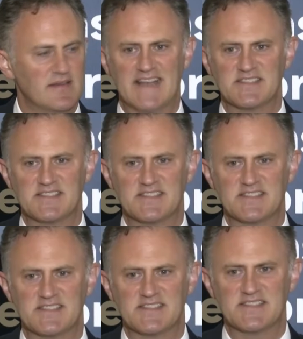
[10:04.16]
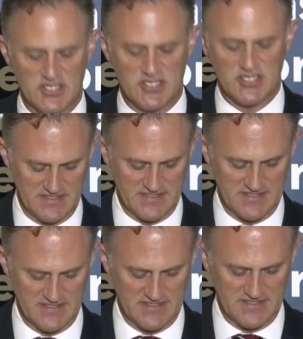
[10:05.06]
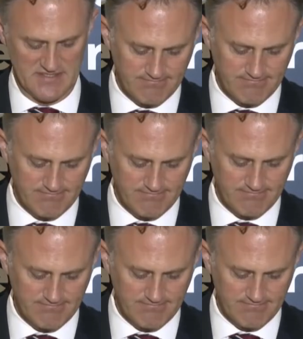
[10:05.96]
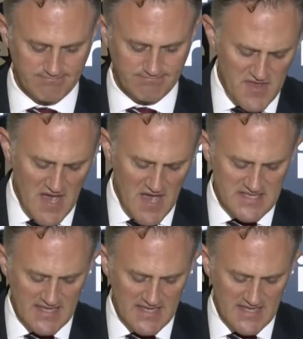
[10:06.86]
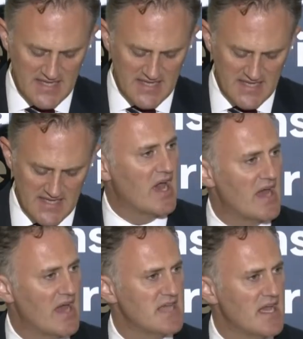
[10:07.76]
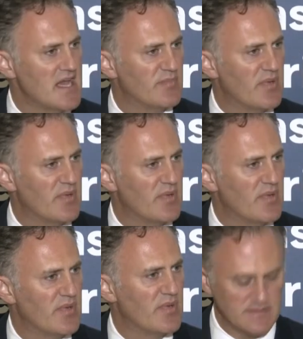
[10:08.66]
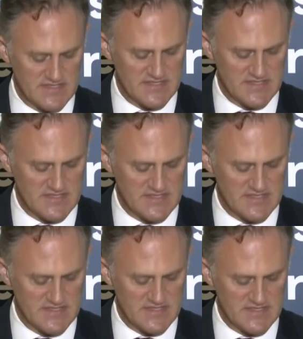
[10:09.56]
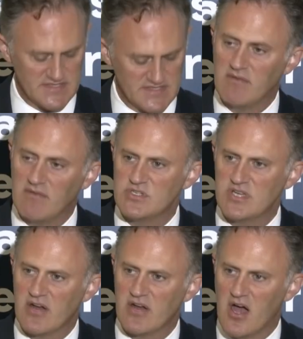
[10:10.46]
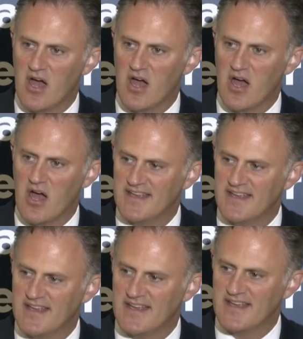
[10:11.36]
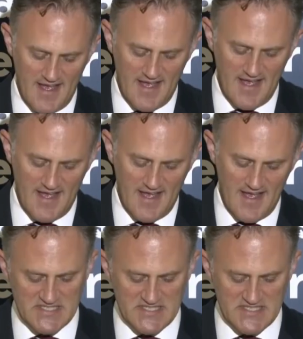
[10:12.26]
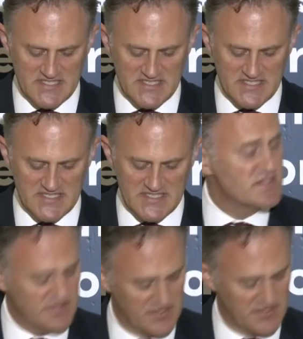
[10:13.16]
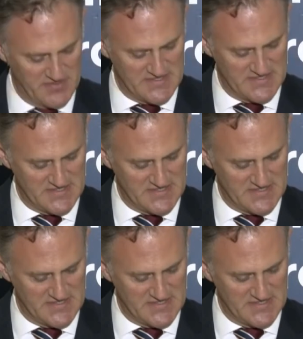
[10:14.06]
asking for donations. In 2019, the United States imposed terrorism sanctions on the Revolutionary Guards. And let me just say, on a personal note,